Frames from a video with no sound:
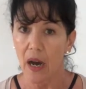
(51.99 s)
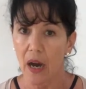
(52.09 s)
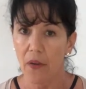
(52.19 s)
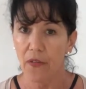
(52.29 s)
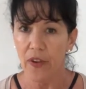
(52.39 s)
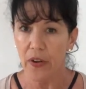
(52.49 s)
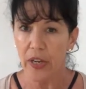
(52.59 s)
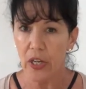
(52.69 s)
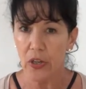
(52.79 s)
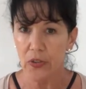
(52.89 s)
are
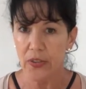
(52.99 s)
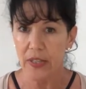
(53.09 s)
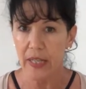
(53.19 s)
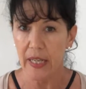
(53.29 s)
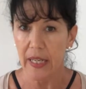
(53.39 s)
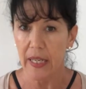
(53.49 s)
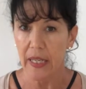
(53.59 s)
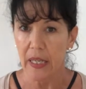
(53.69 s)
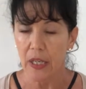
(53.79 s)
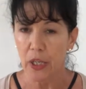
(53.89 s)
very
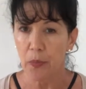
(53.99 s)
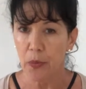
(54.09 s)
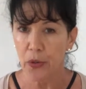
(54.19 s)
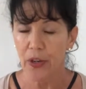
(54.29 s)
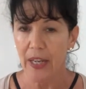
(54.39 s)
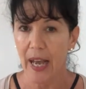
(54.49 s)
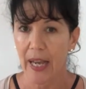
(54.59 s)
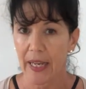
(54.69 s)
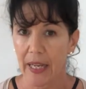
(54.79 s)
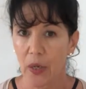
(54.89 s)
closely
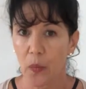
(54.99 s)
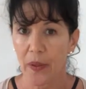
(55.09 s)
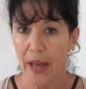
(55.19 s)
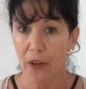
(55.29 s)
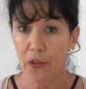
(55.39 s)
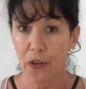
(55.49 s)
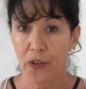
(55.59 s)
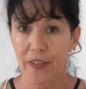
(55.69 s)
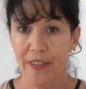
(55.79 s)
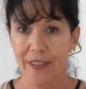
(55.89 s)
communicating with our
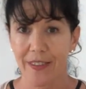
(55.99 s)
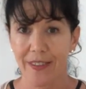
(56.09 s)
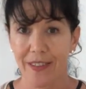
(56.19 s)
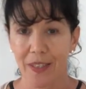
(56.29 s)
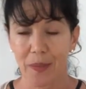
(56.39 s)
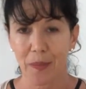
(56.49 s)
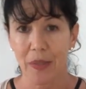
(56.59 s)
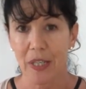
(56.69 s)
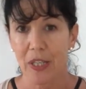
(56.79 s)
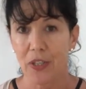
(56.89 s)
nervous system
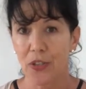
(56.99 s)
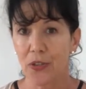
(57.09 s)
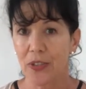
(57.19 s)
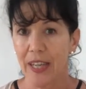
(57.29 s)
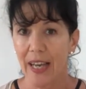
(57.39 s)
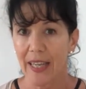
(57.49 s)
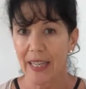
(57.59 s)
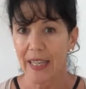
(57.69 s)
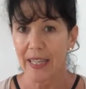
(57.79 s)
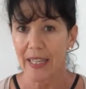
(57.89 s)
to tell
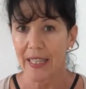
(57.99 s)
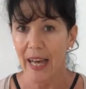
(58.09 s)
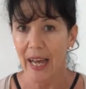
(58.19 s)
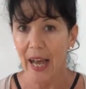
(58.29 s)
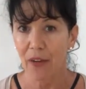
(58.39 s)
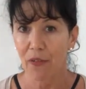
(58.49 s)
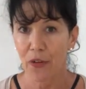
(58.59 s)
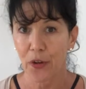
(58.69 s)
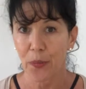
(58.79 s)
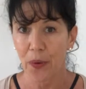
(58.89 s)
it that our
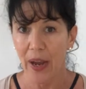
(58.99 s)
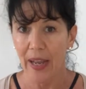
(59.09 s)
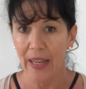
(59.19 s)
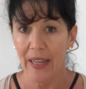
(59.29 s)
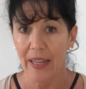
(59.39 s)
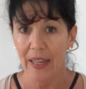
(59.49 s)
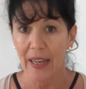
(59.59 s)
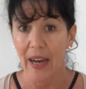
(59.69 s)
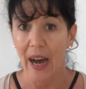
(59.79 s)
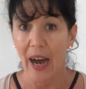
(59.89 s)
vertebrae
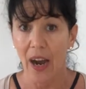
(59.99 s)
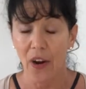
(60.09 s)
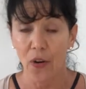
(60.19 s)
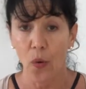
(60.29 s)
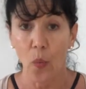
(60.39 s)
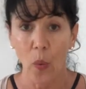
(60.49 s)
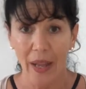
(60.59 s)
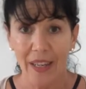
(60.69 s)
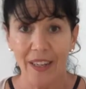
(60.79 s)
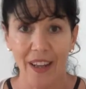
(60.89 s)
are
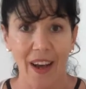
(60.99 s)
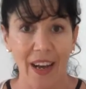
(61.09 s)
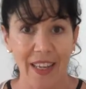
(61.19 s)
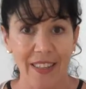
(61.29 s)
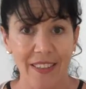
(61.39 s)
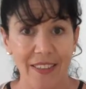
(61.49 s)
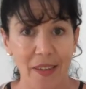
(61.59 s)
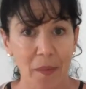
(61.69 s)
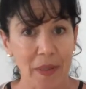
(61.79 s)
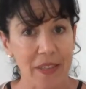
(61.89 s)
well aligned,
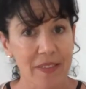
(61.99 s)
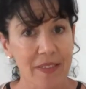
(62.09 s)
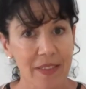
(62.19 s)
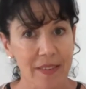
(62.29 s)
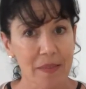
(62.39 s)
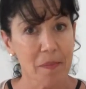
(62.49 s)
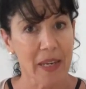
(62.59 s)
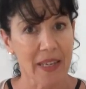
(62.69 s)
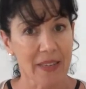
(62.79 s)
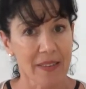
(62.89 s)
because this
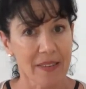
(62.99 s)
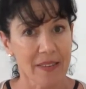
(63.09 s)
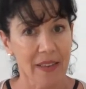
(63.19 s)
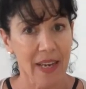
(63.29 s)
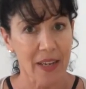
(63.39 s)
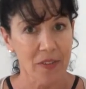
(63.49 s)
means that our